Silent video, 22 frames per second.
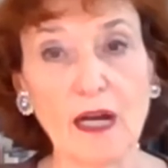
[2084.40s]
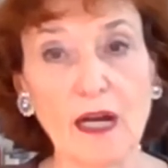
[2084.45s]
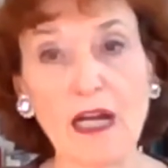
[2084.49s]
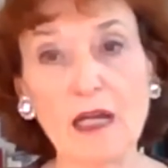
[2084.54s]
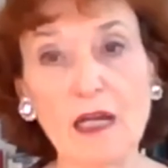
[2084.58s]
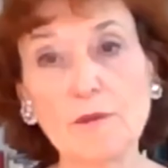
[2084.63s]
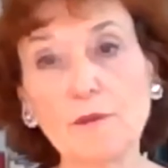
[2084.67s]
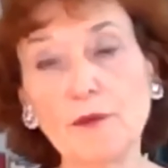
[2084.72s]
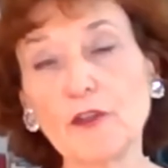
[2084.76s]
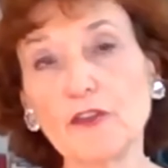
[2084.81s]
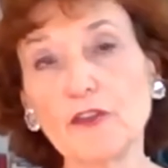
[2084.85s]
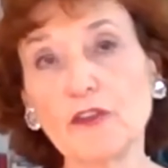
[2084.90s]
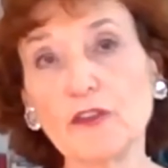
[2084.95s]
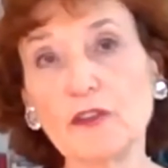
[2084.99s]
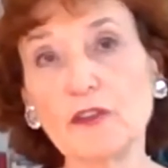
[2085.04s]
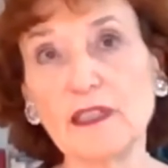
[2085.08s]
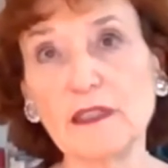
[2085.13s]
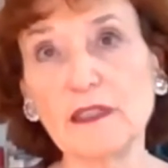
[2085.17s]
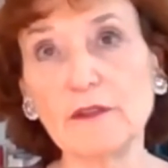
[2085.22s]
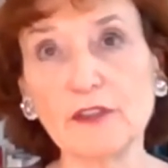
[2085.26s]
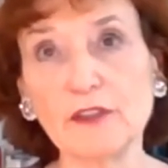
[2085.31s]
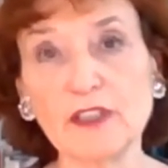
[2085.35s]
I'm
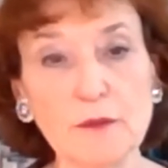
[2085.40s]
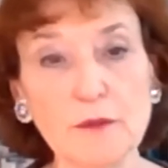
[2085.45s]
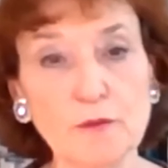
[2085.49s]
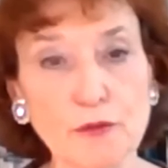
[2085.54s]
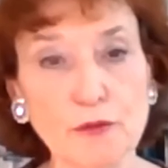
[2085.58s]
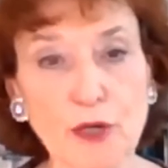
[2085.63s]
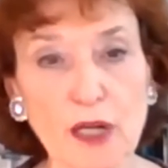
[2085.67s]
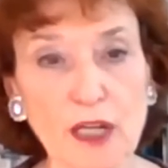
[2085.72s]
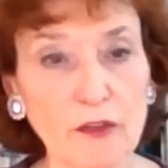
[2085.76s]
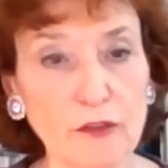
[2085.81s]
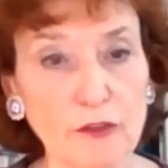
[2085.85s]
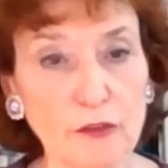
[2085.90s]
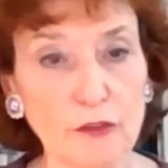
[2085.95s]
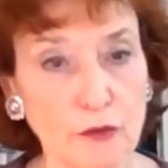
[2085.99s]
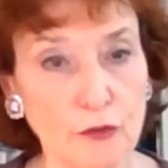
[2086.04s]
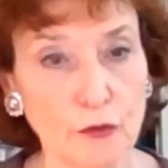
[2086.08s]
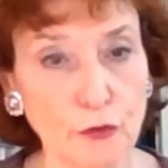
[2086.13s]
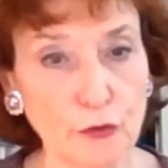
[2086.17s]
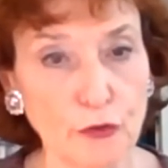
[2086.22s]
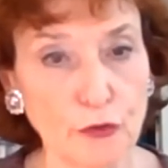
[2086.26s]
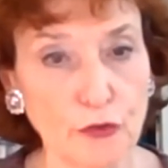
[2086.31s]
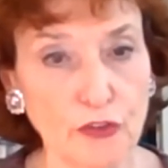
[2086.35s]
personally very proud
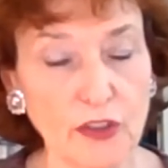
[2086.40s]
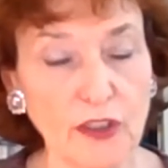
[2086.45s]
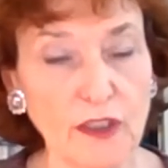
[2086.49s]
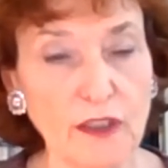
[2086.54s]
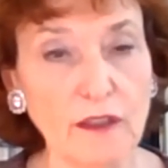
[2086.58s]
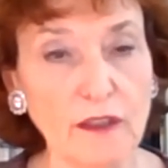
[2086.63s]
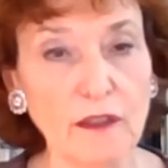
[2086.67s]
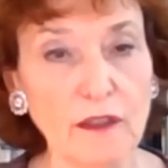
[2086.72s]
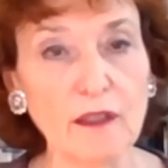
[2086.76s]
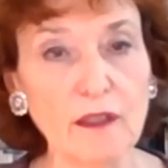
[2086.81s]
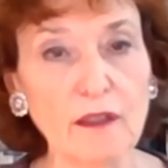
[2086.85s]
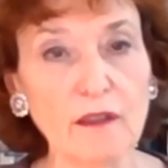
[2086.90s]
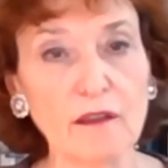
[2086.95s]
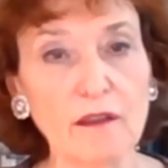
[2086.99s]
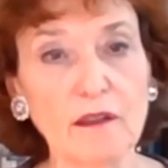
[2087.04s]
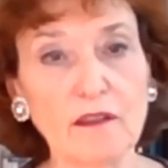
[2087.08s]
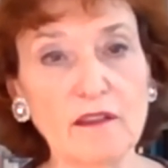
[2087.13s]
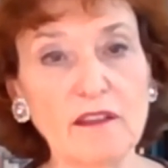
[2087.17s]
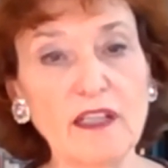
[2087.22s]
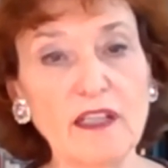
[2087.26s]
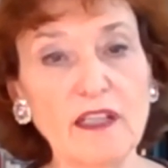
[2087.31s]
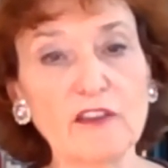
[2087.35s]
to see
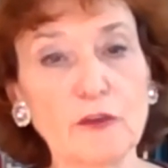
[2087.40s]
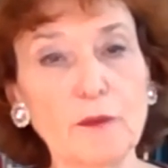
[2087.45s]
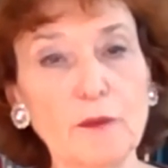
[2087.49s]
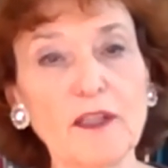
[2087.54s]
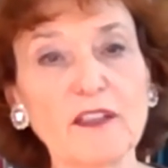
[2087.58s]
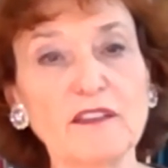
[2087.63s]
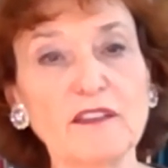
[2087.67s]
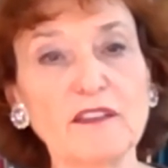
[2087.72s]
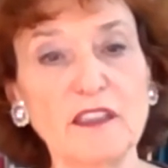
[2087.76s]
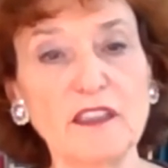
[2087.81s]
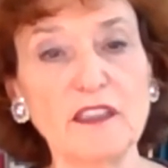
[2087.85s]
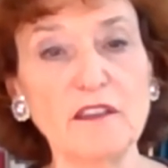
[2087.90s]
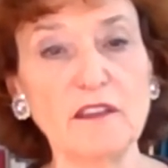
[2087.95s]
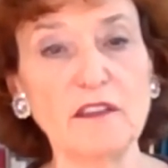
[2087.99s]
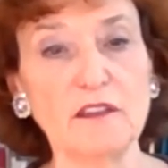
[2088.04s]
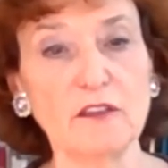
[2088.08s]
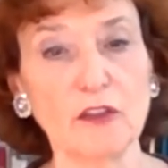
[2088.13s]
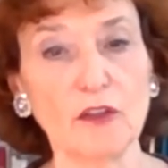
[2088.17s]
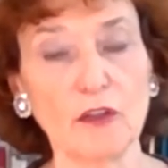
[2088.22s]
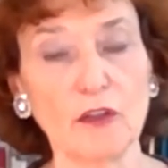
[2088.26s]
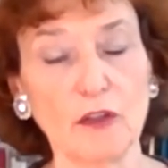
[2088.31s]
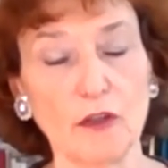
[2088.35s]
the
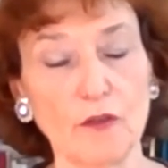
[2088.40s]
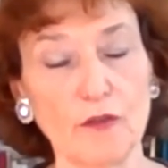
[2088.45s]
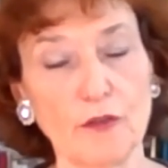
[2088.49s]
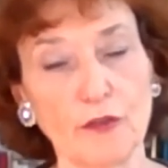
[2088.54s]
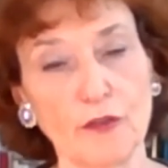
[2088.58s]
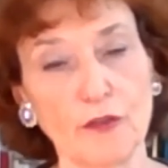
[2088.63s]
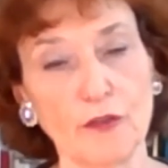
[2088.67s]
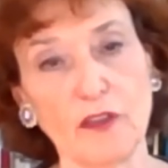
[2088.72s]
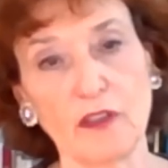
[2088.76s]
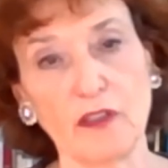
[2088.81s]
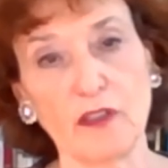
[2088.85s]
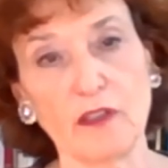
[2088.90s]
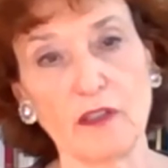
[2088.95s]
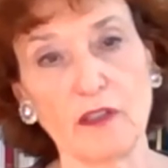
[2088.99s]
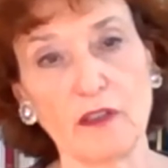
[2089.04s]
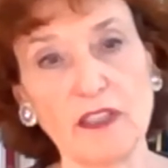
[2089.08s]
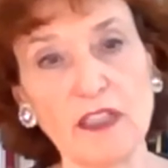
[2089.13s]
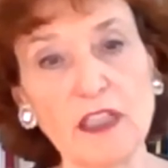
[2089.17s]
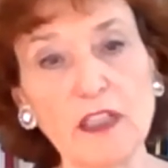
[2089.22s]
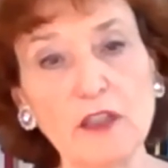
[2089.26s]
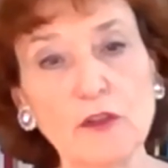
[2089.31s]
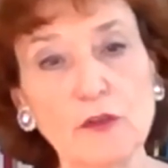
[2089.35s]
expertise of
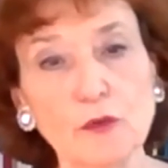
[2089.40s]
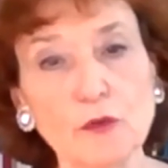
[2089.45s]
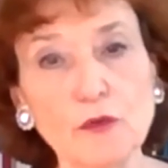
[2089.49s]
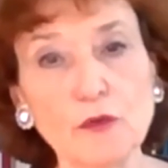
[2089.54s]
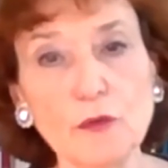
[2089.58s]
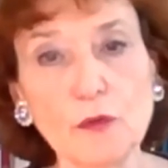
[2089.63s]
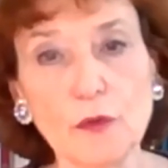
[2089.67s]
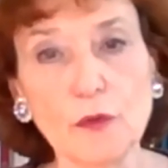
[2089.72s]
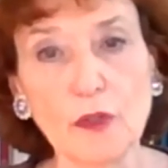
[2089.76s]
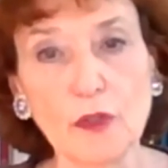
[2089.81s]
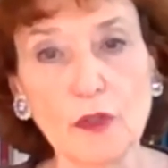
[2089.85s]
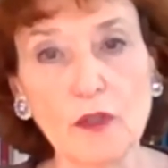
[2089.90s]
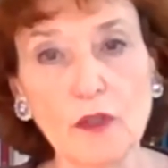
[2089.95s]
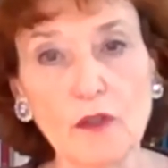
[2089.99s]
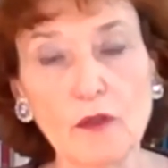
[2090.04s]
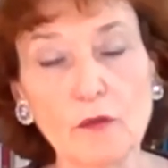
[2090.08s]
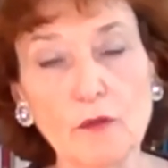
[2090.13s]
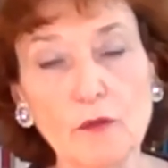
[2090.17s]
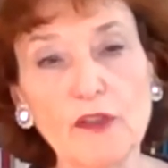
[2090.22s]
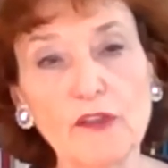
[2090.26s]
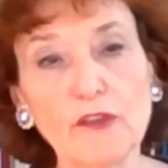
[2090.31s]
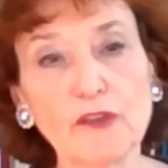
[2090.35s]
the EU
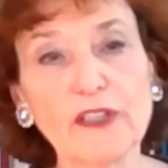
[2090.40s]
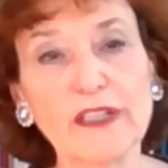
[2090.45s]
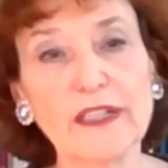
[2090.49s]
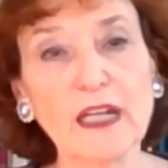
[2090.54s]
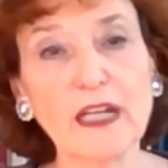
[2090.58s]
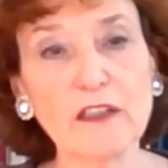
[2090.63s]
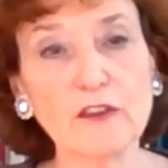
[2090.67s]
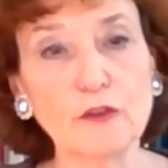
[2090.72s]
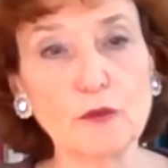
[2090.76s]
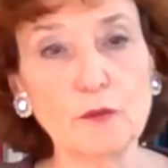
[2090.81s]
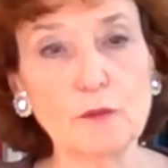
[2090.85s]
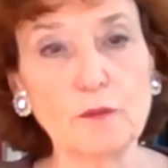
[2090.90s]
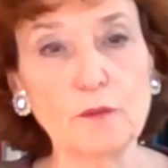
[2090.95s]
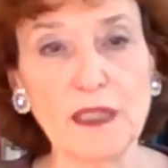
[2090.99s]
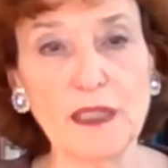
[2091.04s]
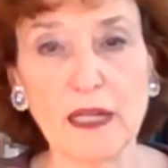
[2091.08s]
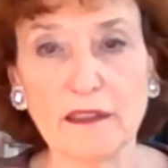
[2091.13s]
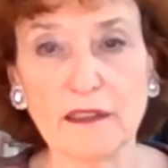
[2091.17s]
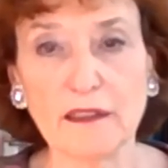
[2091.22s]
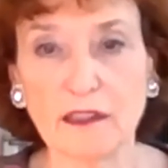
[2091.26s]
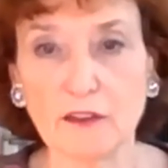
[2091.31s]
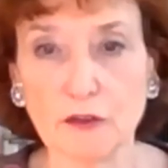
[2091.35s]
with regard to
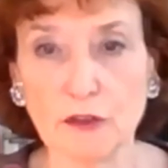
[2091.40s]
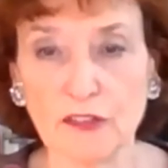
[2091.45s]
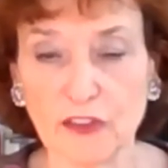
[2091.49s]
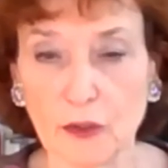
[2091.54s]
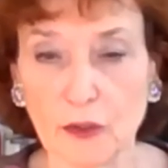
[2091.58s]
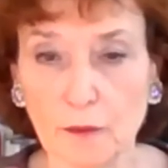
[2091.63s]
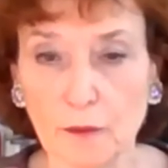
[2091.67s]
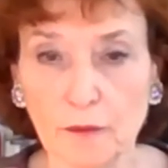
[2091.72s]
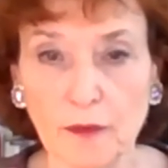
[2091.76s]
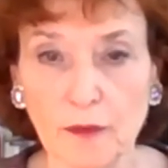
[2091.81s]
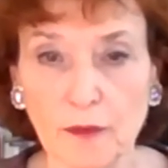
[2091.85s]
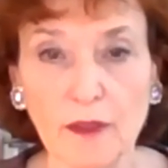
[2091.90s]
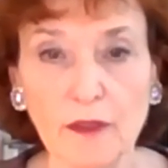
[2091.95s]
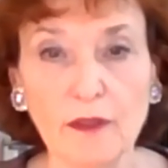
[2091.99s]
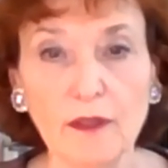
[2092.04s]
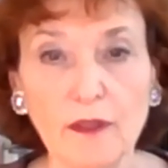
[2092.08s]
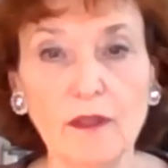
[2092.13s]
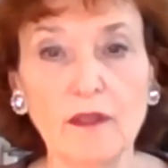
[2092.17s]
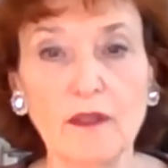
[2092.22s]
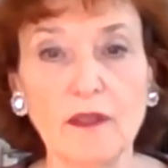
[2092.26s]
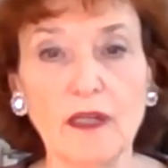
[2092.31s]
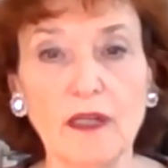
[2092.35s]
bilateralism
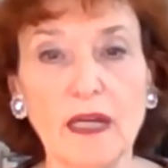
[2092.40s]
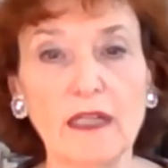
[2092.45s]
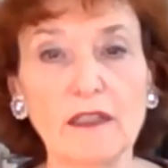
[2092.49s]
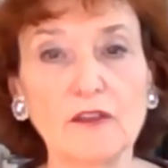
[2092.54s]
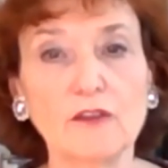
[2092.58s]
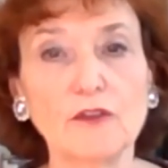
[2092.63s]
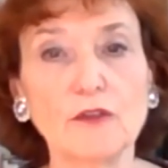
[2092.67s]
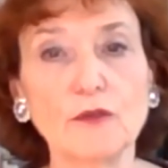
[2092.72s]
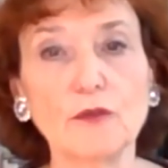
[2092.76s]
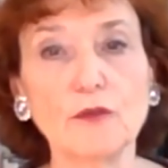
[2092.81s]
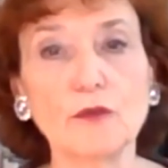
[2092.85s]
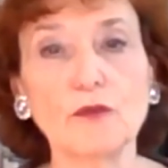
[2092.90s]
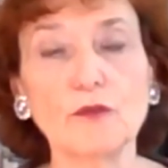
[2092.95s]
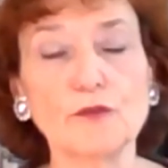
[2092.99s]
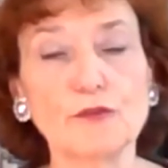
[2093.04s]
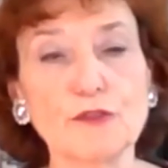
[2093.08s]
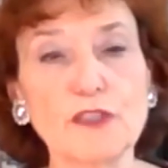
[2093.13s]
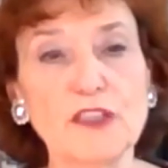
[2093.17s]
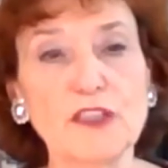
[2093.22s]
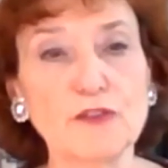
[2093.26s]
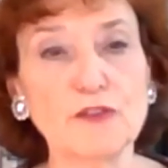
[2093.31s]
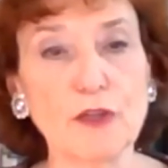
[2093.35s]
and to
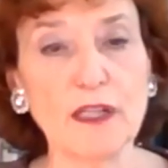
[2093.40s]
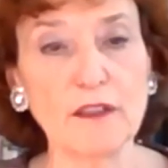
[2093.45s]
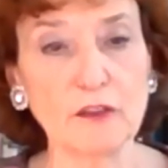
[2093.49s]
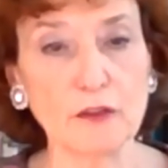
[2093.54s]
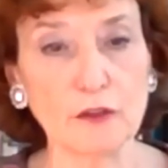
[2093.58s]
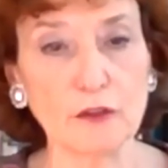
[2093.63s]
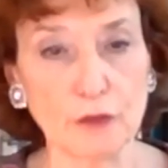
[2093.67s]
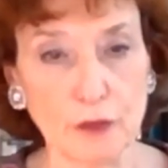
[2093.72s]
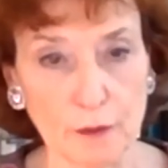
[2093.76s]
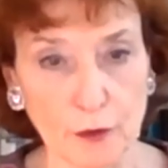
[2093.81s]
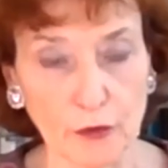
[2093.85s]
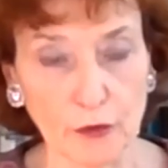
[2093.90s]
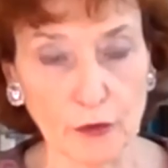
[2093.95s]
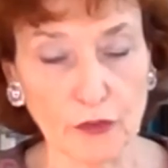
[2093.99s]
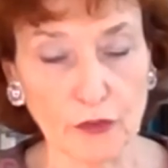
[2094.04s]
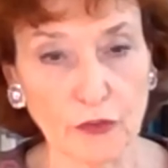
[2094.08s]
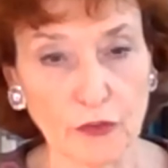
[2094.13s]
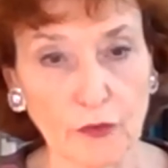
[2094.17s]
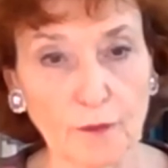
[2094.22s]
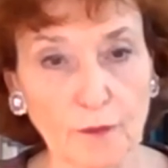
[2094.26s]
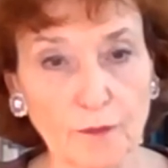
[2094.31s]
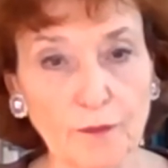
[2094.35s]
free trade
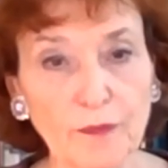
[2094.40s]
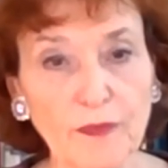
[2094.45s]
agreements.